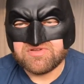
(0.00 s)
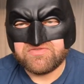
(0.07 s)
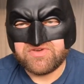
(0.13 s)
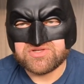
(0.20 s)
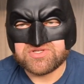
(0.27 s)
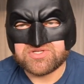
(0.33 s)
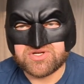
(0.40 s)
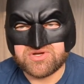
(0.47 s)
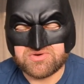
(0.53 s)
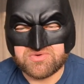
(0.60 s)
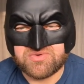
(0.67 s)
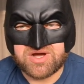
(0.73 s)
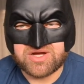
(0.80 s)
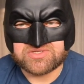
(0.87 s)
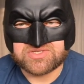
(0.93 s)
fun show to
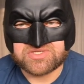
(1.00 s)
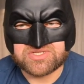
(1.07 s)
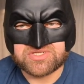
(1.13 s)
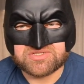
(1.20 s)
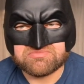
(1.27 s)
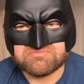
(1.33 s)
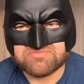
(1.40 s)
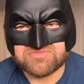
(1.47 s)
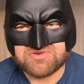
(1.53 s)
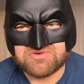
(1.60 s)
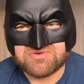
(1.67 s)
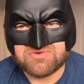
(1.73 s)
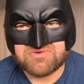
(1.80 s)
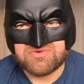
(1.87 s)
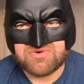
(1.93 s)
watch,
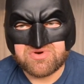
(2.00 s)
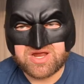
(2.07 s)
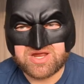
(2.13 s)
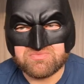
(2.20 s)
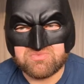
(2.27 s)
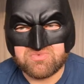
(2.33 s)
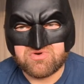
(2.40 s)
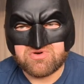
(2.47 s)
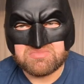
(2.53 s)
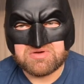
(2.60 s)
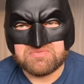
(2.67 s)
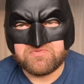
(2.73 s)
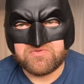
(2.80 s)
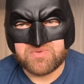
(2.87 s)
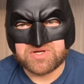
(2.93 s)
great
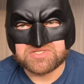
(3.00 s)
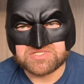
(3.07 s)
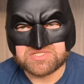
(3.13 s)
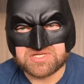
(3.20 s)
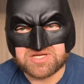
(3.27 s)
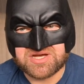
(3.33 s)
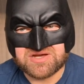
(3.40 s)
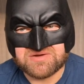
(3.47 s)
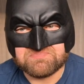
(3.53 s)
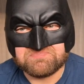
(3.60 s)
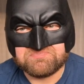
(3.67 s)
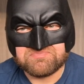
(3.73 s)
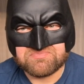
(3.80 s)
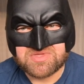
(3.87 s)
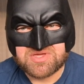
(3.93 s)
warm-up for what's to come.